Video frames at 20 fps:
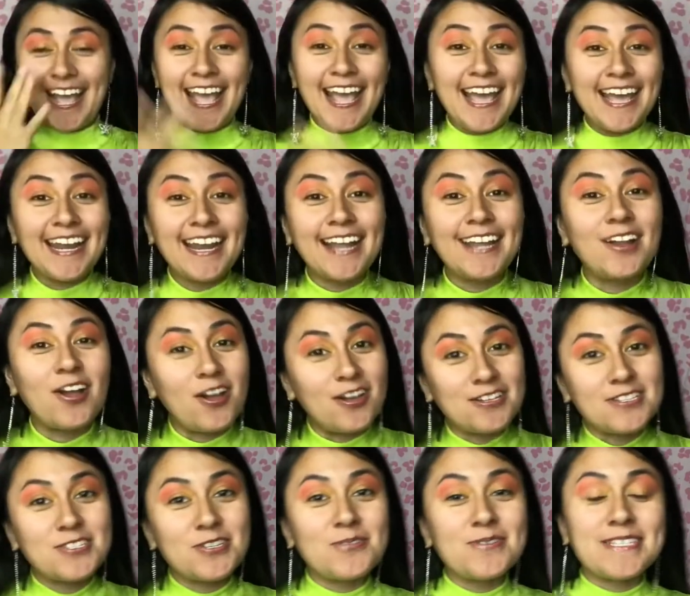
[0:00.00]
And I
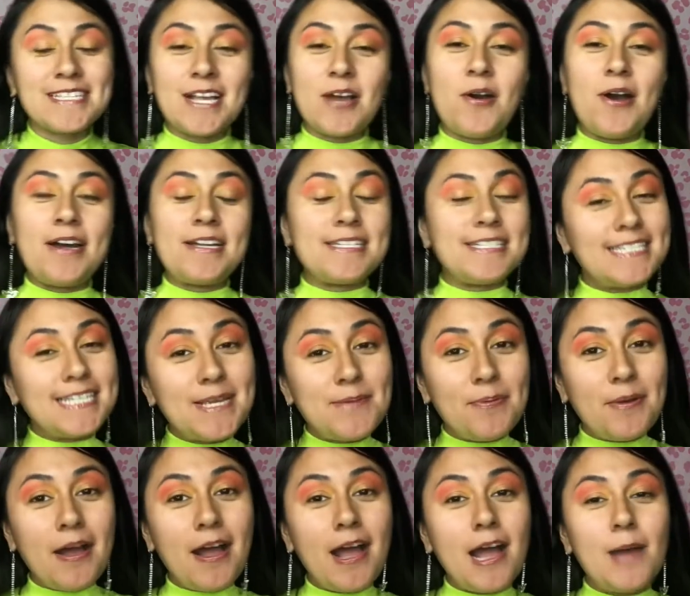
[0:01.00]
also sell on
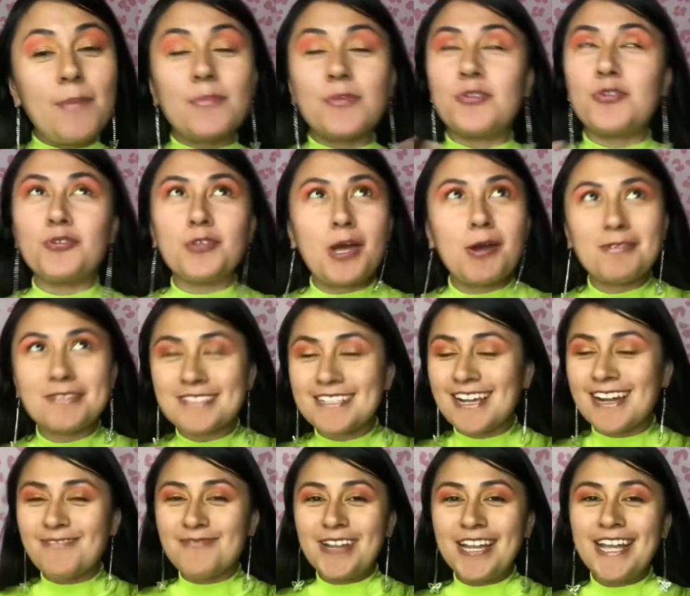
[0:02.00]
Depop. You knew that was
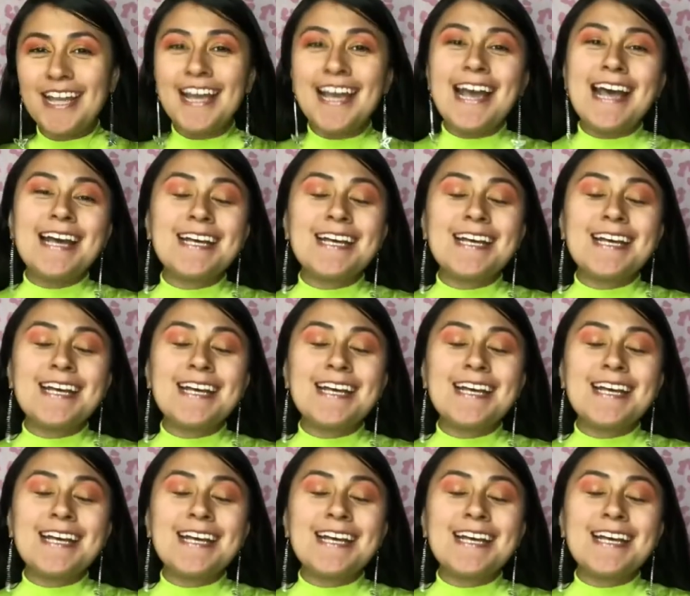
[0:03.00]
coming.